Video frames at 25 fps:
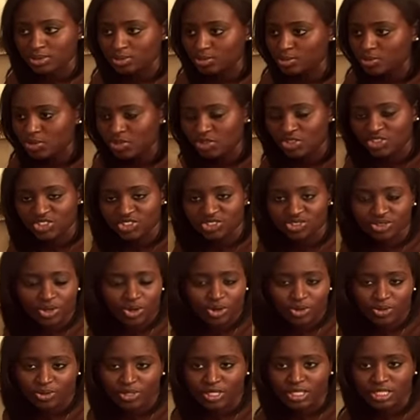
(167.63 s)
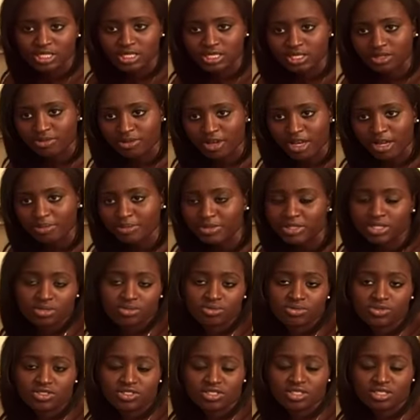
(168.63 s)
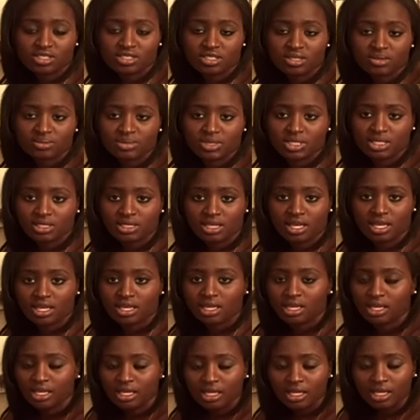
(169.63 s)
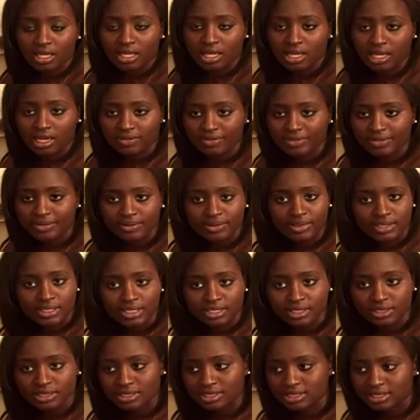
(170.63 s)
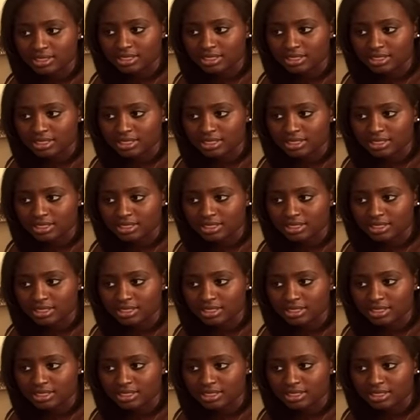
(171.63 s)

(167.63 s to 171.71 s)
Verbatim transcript: It was just always around me. It was just something that everyone else